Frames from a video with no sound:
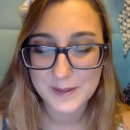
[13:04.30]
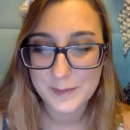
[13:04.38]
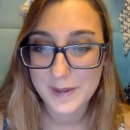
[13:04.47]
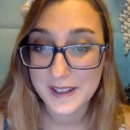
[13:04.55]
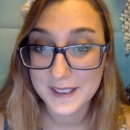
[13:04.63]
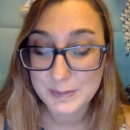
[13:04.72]

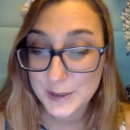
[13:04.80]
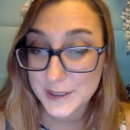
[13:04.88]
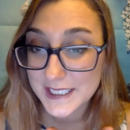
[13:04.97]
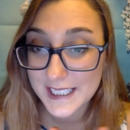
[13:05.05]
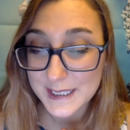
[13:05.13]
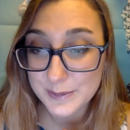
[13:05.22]
This person
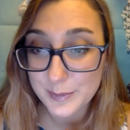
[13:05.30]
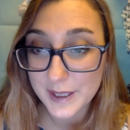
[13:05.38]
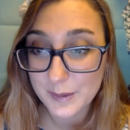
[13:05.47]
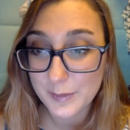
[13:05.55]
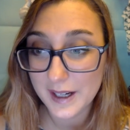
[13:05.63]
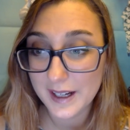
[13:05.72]
has been
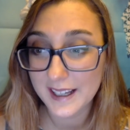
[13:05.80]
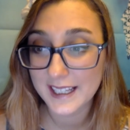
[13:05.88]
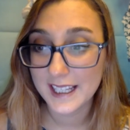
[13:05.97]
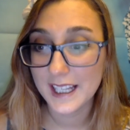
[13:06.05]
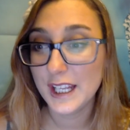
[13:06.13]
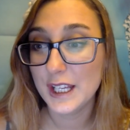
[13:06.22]
my
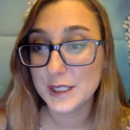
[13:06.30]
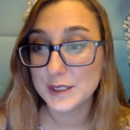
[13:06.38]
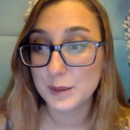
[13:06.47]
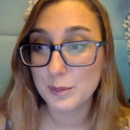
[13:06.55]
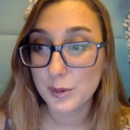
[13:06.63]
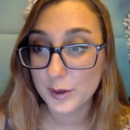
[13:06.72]

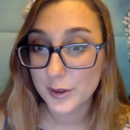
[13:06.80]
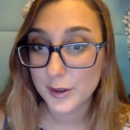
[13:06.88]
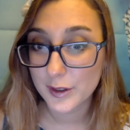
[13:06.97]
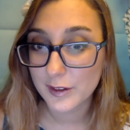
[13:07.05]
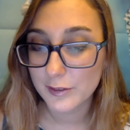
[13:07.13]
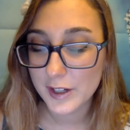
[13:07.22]

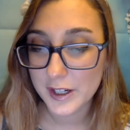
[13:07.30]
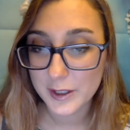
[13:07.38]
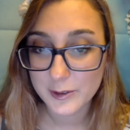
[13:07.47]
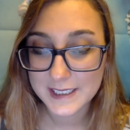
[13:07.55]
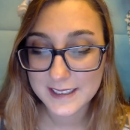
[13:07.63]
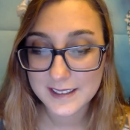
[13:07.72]
supporter very
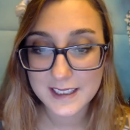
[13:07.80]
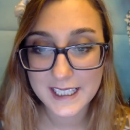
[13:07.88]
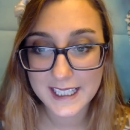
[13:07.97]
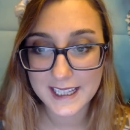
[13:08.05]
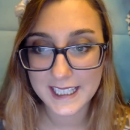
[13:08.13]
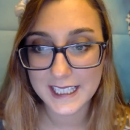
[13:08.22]
recently, I
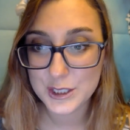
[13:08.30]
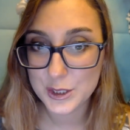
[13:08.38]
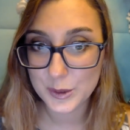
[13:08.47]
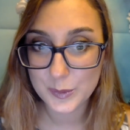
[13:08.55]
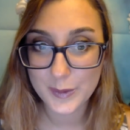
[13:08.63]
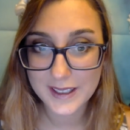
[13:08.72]
think 2
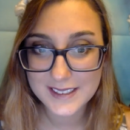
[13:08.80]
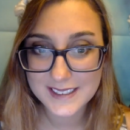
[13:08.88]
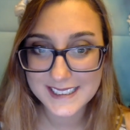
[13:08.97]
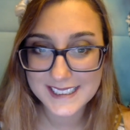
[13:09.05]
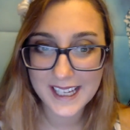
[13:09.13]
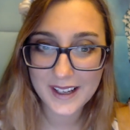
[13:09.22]

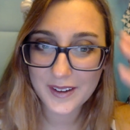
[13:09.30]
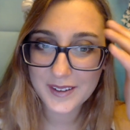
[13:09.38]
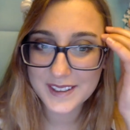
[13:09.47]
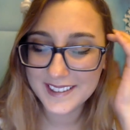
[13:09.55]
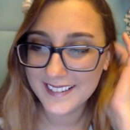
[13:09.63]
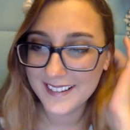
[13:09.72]
months now.
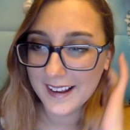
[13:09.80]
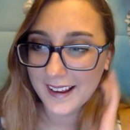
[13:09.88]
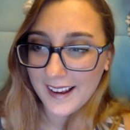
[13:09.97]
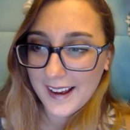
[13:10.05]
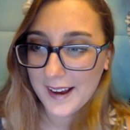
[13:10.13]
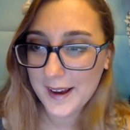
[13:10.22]

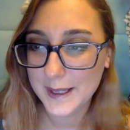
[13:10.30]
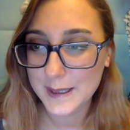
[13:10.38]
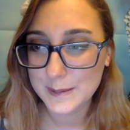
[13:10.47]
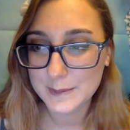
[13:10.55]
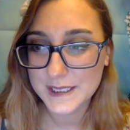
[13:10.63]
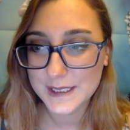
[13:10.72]

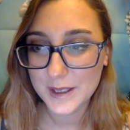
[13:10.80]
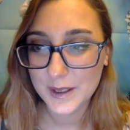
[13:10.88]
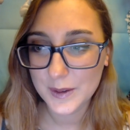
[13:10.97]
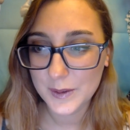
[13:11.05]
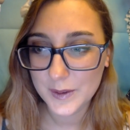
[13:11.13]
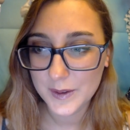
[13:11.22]
So
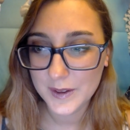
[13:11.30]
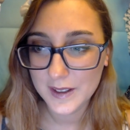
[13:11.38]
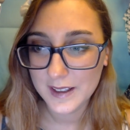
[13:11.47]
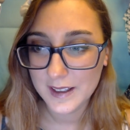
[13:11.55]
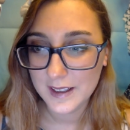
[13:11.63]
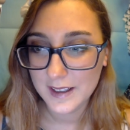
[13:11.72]

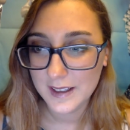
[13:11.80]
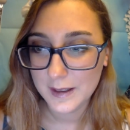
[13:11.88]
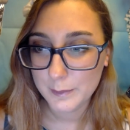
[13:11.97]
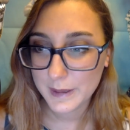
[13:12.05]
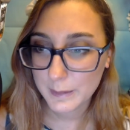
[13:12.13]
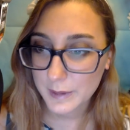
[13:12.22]

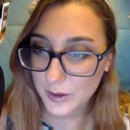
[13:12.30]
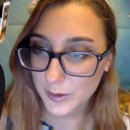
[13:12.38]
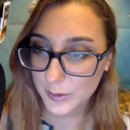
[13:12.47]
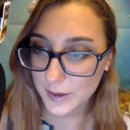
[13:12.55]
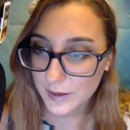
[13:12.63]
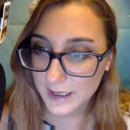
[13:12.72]
maybe your
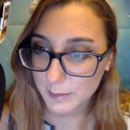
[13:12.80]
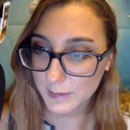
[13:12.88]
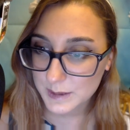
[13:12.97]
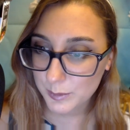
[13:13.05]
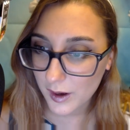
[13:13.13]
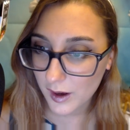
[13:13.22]
real name is
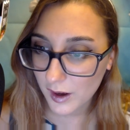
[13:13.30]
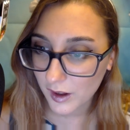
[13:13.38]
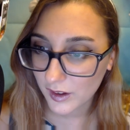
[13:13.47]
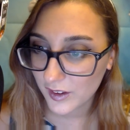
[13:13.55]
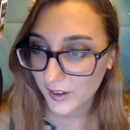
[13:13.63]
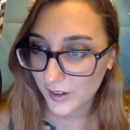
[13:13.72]

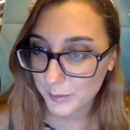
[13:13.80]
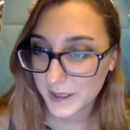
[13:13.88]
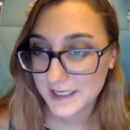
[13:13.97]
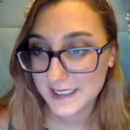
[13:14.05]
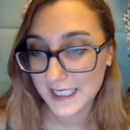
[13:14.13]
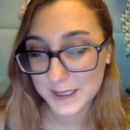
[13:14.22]
Paul,
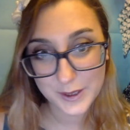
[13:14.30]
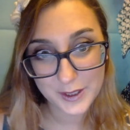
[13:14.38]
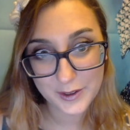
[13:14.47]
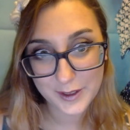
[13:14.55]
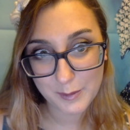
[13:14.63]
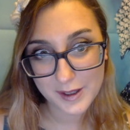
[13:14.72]
because that's what your
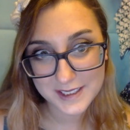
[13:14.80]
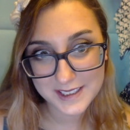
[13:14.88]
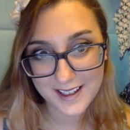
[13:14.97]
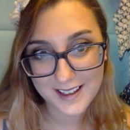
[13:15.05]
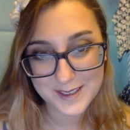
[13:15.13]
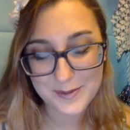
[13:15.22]
email
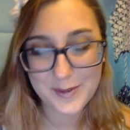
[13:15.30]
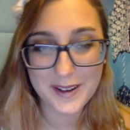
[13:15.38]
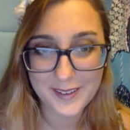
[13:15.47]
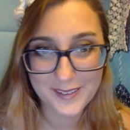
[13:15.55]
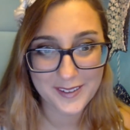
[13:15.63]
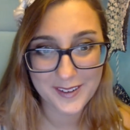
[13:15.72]
says. I
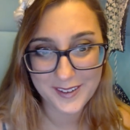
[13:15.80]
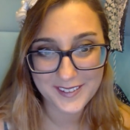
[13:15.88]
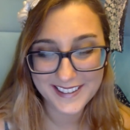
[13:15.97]
don't know.